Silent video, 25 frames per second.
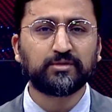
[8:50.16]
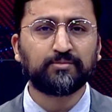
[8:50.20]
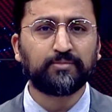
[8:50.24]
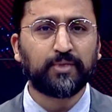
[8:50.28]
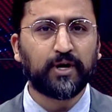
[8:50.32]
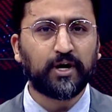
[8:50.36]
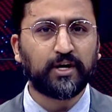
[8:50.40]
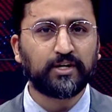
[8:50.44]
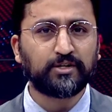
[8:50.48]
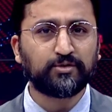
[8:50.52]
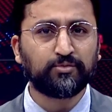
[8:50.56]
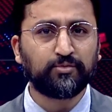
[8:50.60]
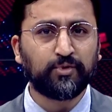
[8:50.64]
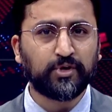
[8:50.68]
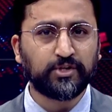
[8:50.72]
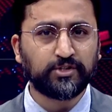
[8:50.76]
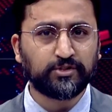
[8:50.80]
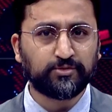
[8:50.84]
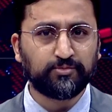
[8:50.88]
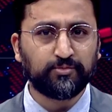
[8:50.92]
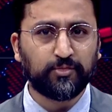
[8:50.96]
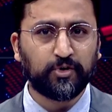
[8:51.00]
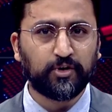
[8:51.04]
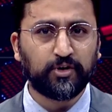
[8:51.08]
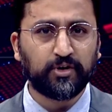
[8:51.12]
apart
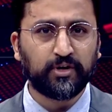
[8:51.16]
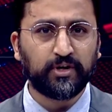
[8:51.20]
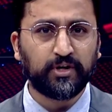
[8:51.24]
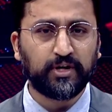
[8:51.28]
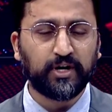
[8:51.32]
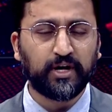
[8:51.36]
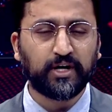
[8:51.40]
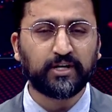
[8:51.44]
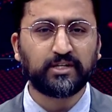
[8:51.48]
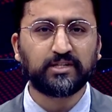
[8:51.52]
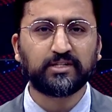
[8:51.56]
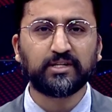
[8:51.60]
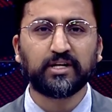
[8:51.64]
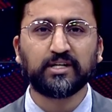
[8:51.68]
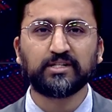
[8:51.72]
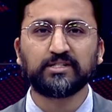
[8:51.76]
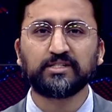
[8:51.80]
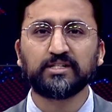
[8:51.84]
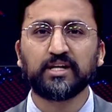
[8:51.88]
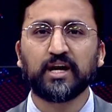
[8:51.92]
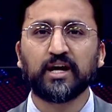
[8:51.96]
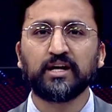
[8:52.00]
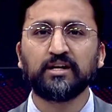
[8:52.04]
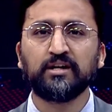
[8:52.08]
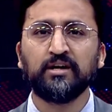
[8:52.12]
once more. Arteta's
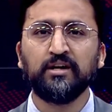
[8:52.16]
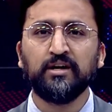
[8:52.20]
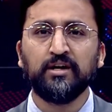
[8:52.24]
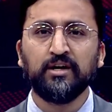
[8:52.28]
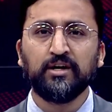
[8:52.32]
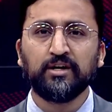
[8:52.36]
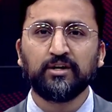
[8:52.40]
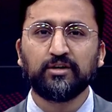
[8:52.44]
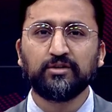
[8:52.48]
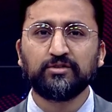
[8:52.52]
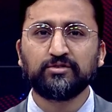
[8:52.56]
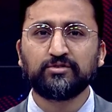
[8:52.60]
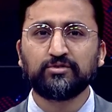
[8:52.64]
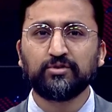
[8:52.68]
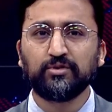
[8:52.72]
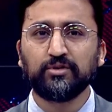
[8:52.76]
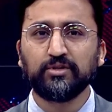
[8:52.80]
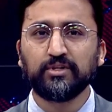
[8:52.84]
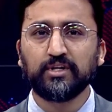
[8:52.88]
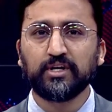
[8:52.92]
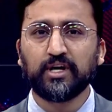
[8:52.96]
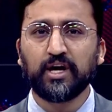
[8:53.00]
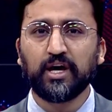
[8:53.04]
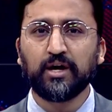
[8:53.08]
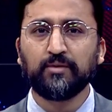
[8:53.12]
side controlled
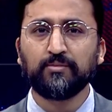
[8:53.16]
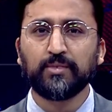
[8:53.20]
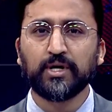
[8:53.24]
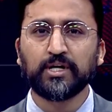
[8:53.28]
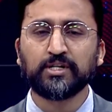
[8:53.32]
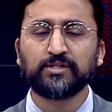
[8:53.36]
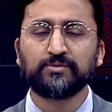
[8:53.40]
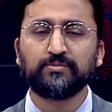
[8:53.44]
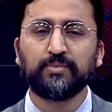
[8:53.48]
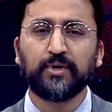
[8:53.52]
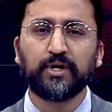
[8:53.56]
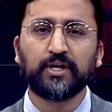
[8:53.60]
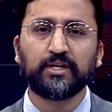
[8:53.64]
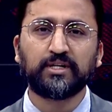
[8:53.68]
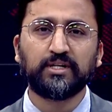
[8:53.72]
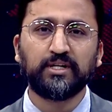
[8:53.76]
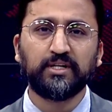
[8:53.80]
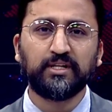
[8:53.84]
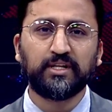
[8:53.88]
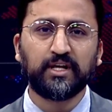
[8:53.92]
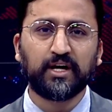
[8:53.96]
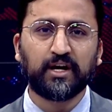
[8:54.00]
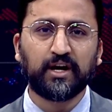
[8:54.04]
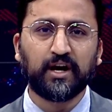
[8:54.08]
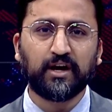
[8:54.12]
the game expertly
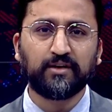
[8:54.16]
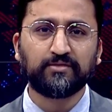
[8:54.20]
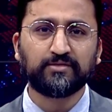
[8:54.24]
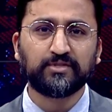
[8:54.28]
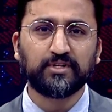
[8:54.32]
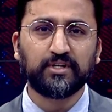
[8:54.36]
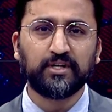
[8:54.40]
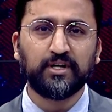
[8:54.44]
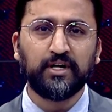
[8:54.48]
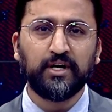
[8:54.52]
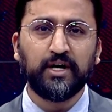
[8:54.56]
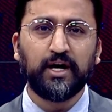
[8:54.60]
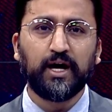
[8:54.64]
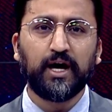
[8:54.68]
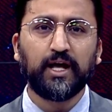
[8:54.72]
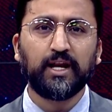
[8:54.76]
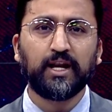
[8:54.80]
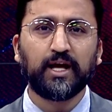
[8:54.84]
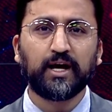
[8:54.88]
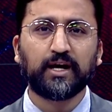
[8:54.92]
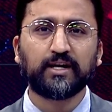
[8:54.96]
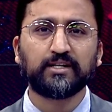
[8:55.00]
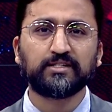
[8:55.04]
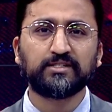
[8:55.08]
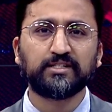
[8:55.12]
thereafter, and
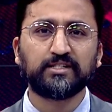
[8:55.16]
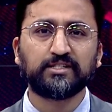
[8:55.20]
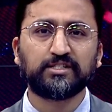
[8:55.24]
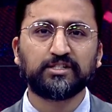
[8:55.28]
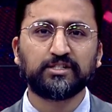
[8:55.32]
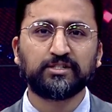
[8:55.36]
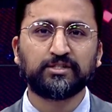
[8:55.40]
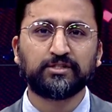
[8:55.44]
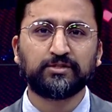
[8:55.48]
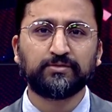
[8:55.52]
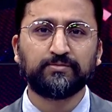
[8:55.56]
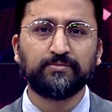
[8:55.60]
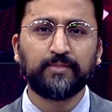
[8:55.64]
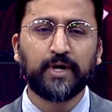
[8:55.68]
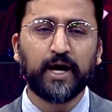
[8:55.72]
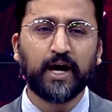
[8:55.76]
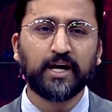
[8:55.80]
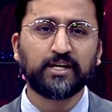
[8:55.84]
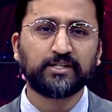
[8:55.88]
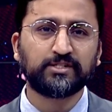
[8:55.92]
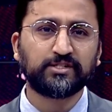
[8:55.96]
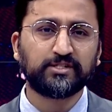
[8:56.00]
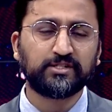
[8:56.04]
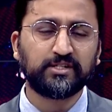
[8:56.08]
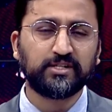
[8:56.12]
Lacazette
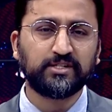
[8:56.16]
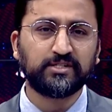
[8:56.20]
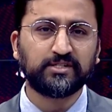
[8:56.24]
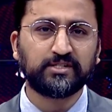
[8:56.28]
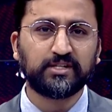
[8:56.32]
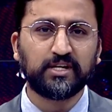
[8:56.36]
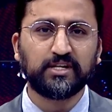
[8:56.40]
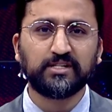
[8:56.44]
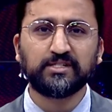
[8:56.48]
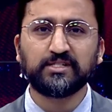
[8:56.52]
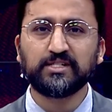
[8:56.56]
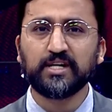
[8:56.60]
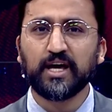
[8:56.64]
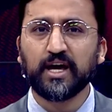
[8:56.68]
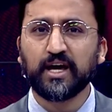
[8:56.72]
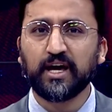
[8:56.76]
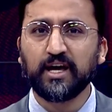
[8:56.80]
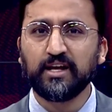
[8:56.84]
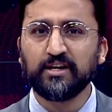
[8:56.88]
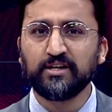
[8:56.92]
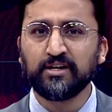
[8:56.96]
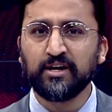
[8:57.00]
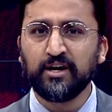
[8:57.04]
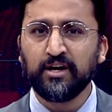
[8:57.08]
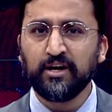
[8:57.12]
smashed his
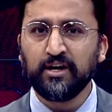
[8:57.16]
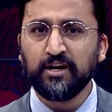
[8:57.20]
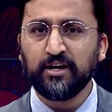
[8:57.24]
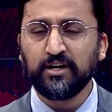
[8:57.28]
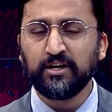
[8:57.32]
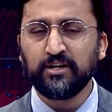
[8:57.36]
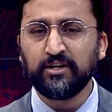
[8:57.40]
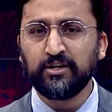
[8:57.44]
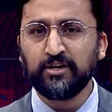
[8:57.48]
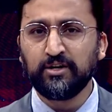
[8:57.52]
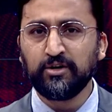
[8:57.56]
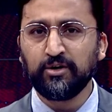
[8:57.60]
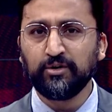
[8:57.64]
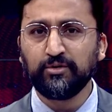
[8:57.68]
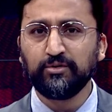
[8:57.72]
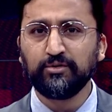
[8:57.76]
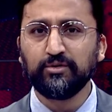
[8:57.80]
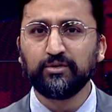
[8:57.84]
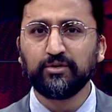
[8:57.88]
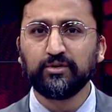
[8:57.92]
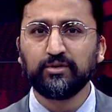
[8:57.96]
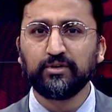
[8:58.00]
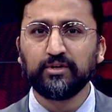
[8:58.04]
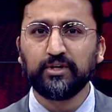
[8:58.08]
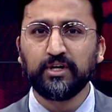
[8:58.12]
second low
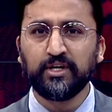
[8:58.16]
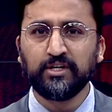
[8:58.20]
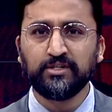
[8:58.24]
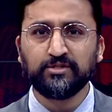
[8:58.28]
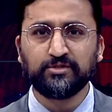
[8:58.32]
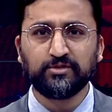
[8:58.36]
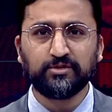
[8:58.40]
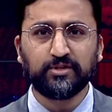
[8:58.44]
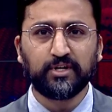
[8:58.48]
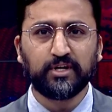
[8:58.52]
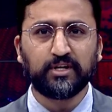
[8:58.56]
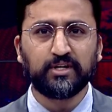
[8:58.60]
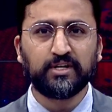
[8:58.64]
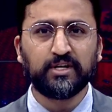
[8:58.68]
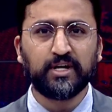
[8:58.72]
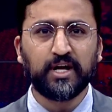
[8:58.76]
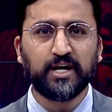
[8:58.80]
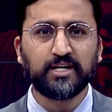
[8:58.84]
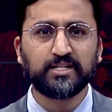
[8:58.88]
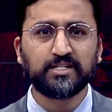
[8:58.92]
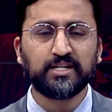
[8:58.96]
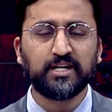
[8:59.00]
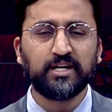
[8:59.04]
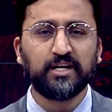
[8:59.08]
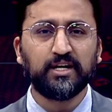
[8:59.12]
into the
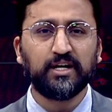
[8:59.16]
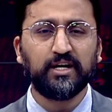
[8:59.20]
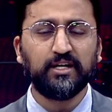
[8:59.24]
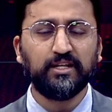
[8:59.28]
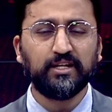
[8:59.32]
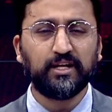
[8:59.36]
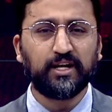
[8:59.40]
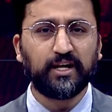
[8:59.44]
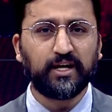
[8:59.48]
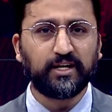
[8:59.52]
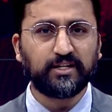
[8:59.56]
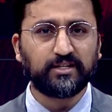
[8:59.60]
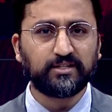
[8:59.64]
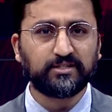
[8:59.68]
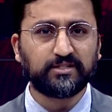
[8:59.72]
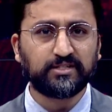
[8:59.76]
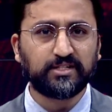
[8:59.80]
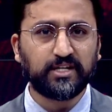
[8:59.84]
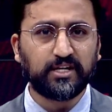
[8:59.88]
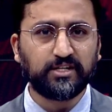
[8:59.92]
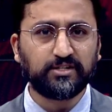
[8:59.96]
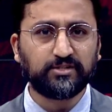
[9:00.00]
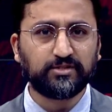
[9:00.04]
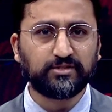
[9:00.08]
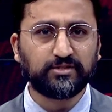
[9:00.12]
net in the later
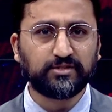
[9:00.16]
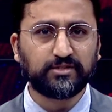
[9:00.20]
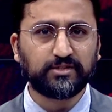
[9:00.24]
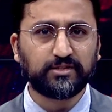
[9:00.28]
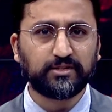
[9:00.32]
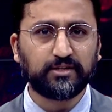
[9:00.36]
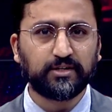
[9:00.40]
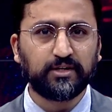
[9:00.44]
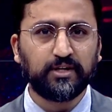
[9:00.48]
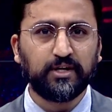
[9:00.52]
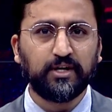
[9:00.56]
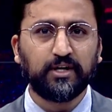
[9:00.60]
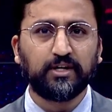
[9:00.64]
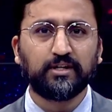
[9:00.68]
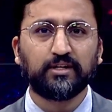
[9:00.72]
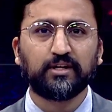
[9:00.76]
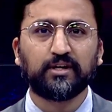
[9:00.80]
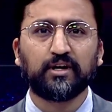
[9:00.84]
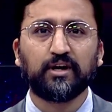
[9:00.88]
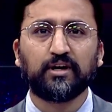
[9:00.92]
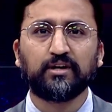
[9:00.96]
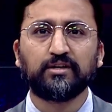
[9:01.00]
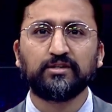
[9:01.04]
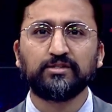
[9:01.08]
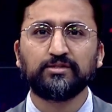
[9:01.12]
stages. The
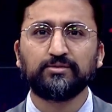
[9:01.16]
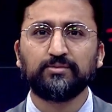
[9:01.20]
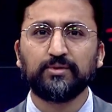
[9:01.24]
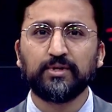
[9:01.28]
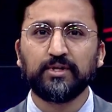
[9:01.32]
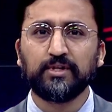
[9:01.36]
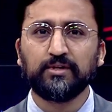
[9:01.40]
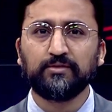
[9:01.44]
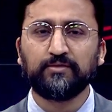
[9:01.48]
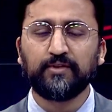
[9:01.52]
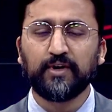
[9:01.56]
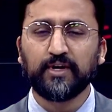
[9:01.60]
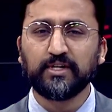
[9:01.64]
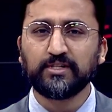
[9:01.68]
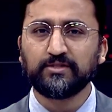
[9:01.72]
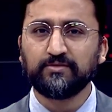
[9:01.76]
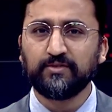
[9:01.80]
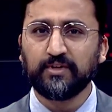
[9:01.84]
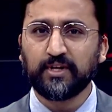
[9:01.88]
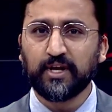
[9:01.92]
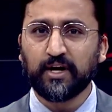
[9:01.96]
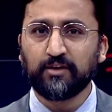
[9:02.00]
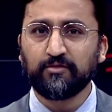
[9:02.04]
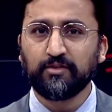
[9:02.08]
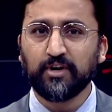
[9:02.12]
Gunners will face
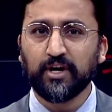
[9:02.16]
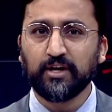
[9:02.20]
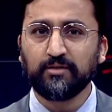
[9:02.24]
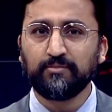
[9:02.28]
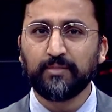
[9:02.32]
Villarreal,